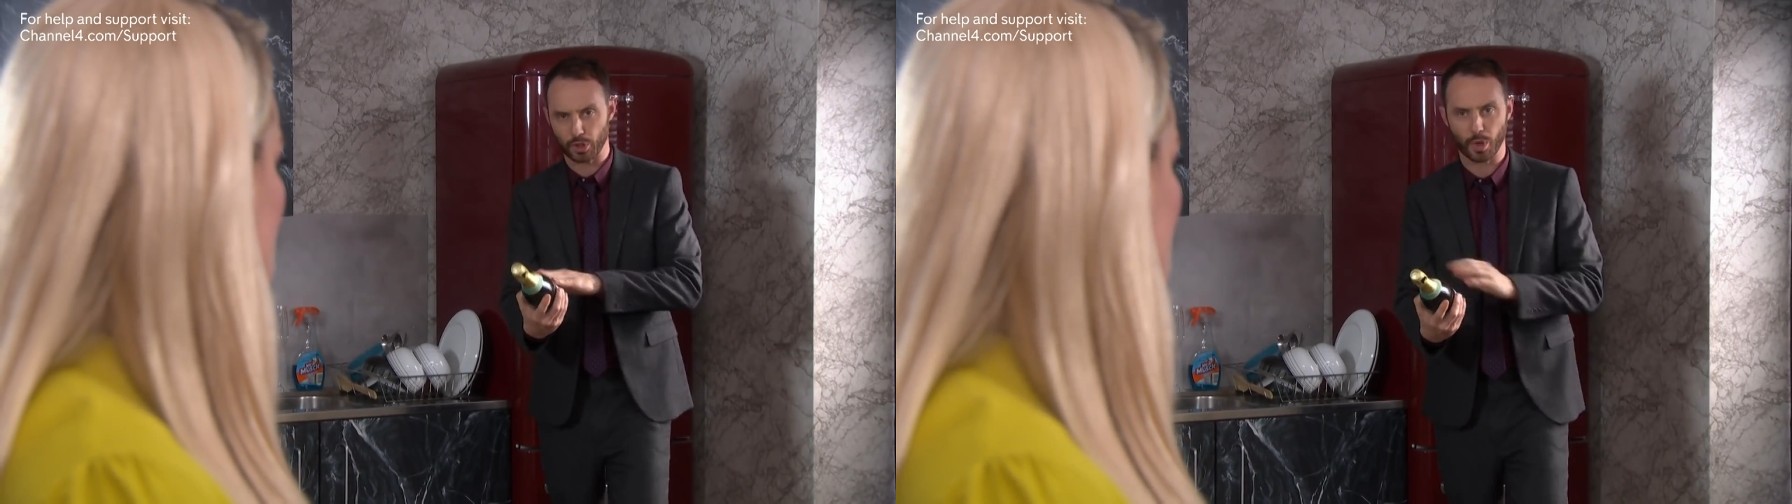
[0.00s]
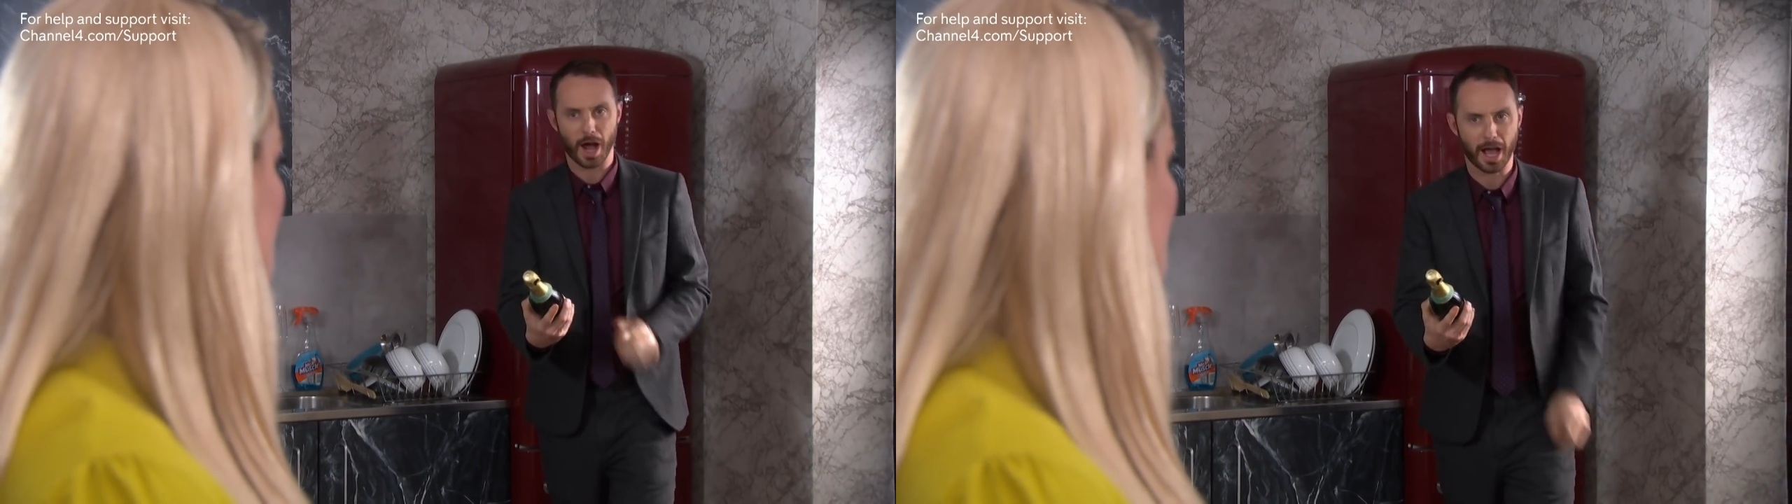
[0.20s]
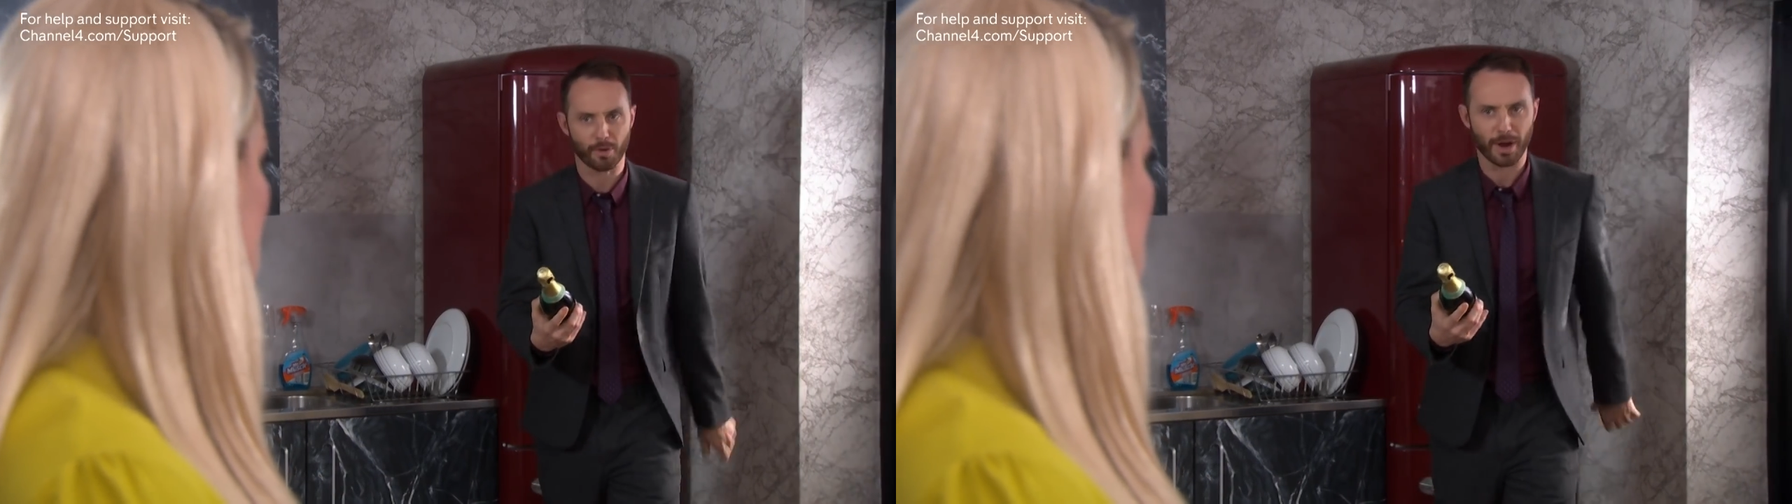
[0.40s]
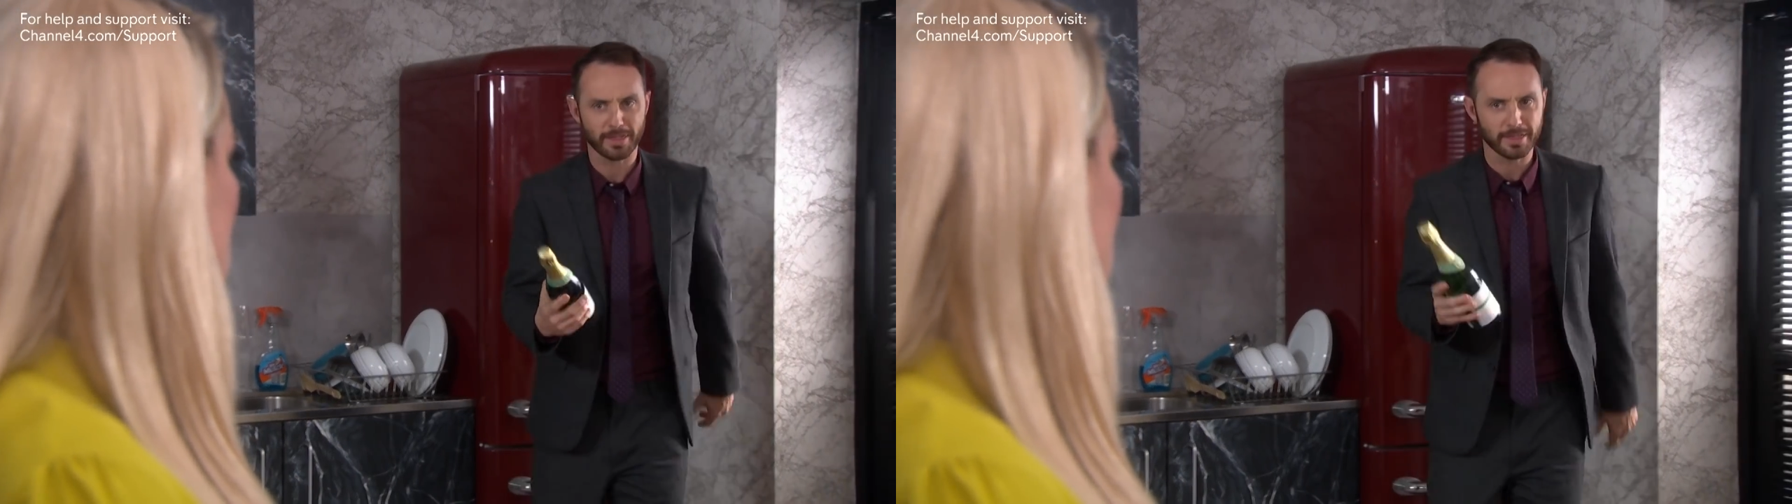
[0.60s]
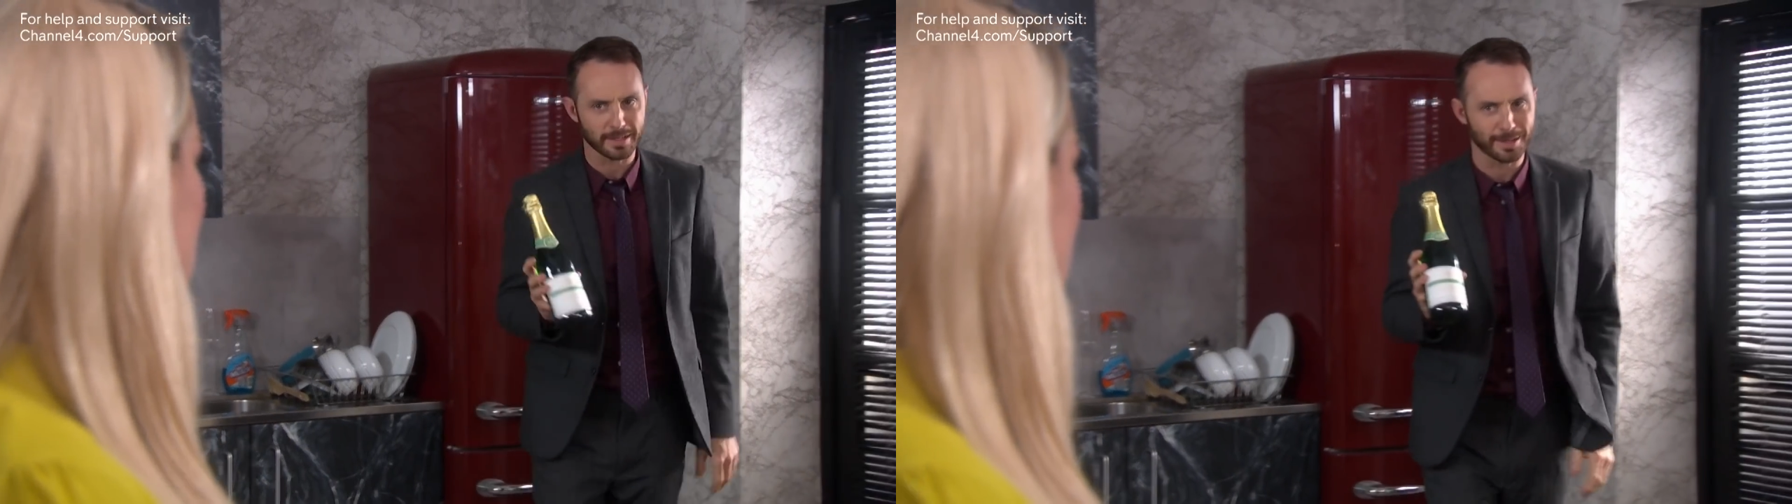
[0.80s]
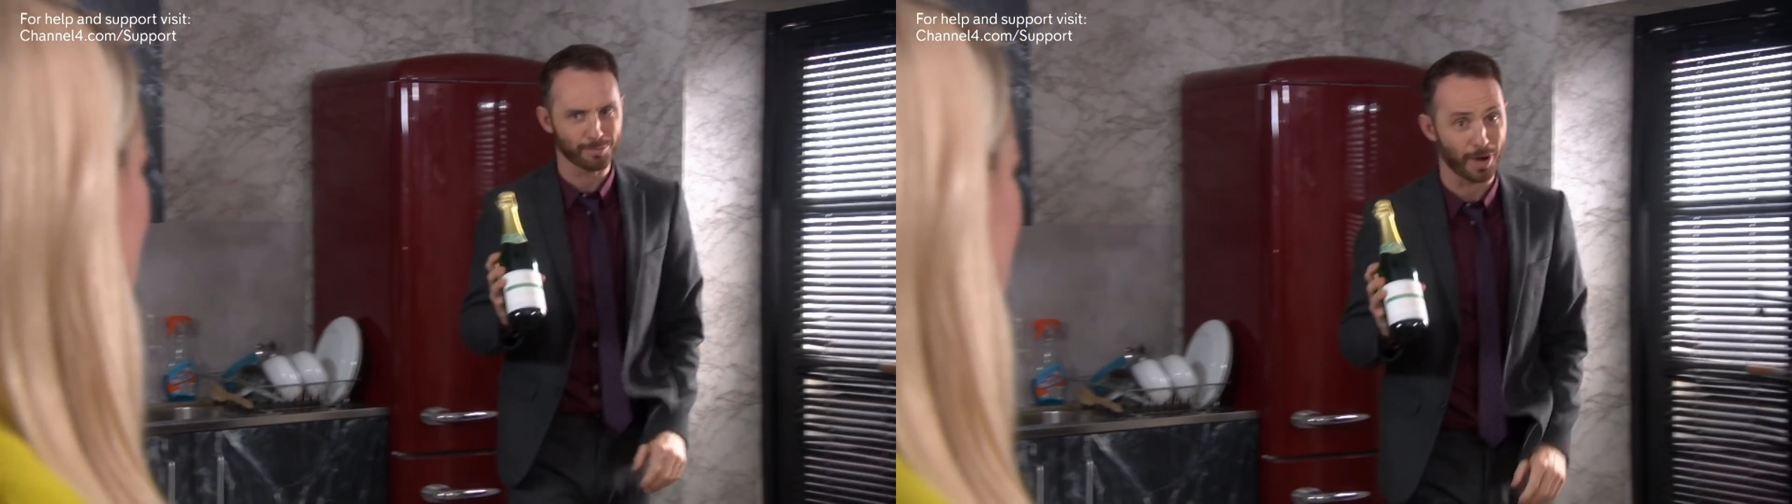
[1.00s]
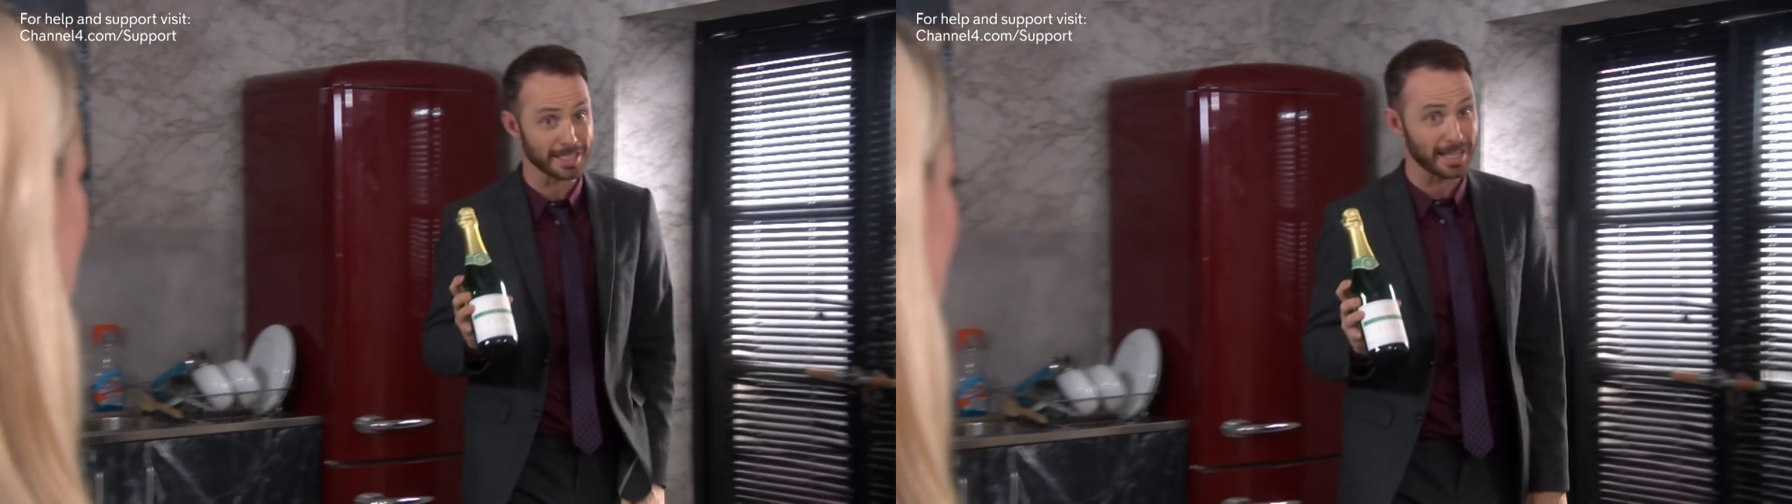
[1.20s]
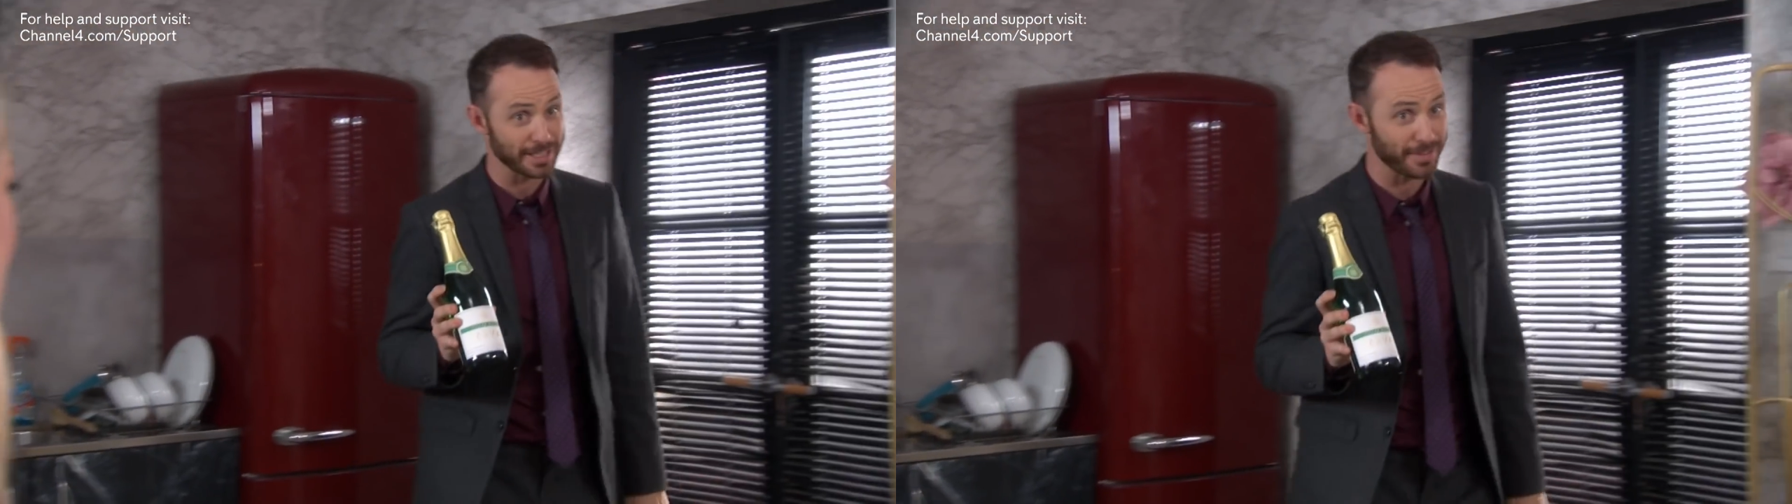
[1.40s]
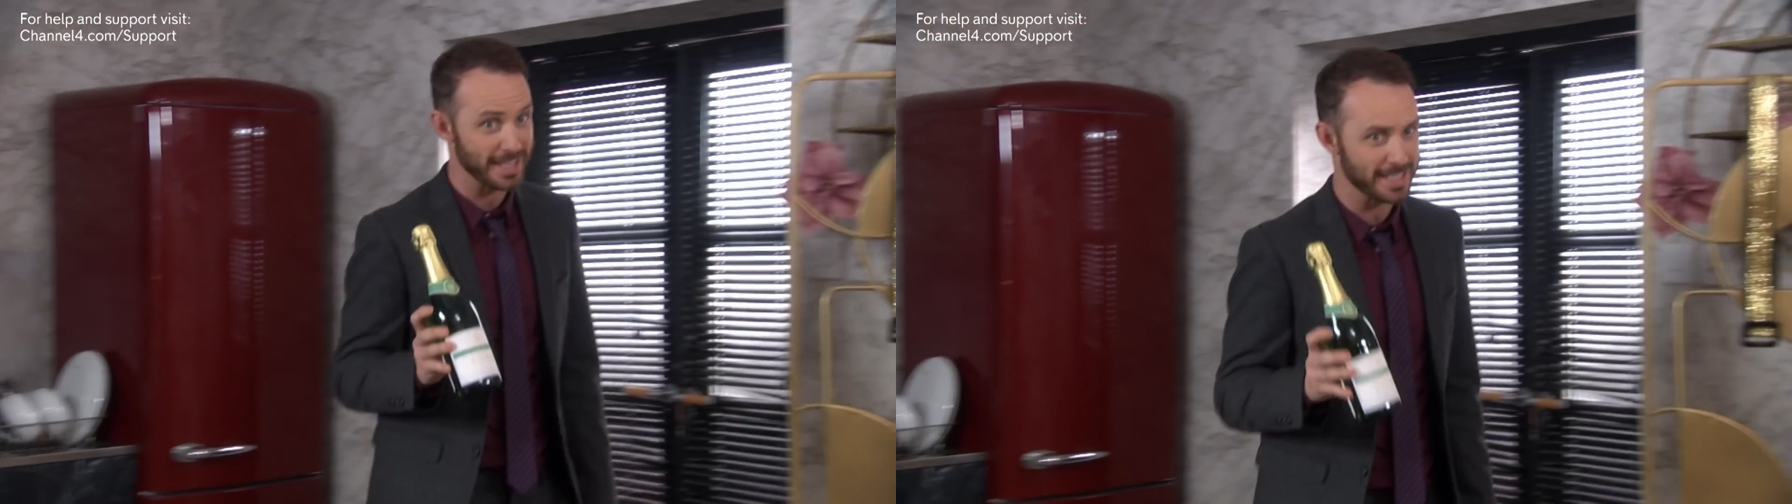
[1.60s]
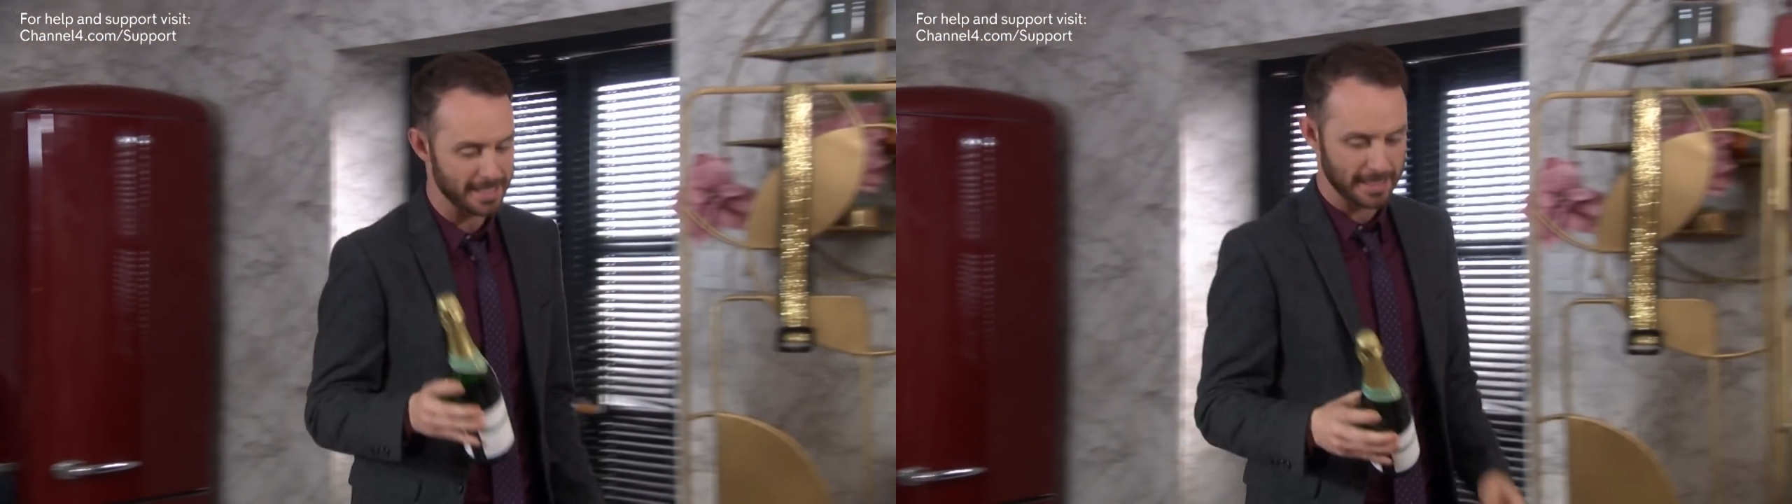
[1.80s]
to higher end than priceless
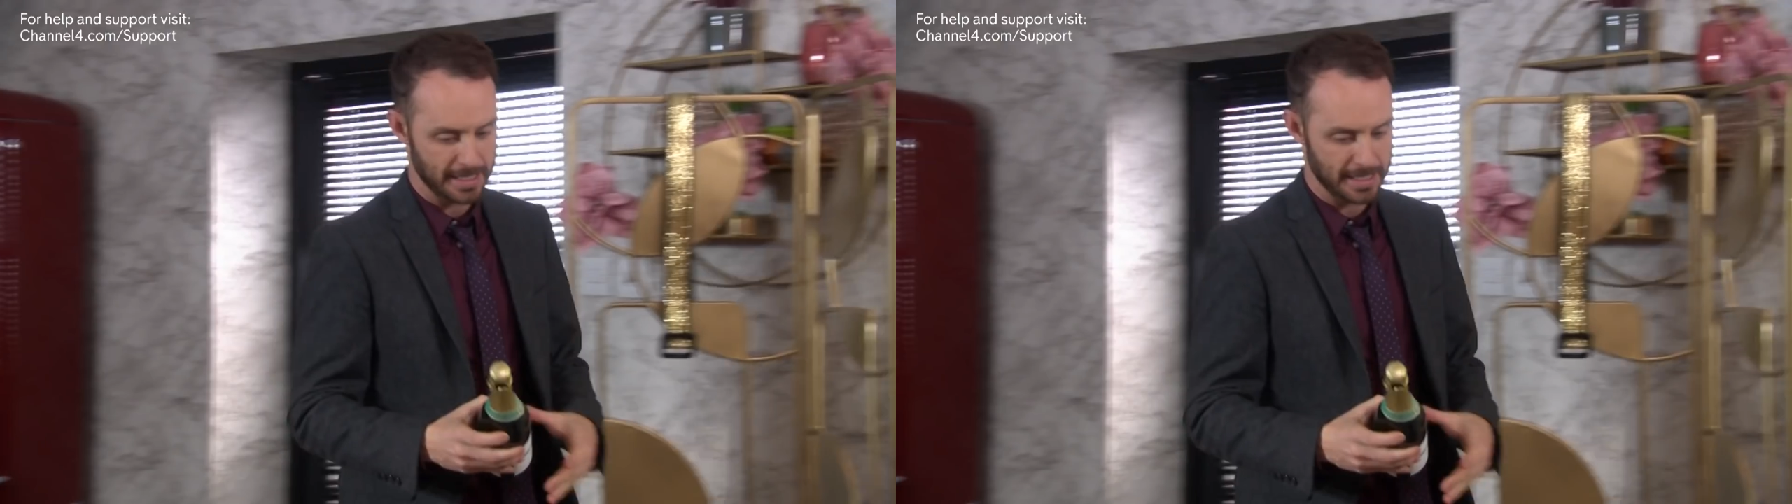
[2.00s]
fares.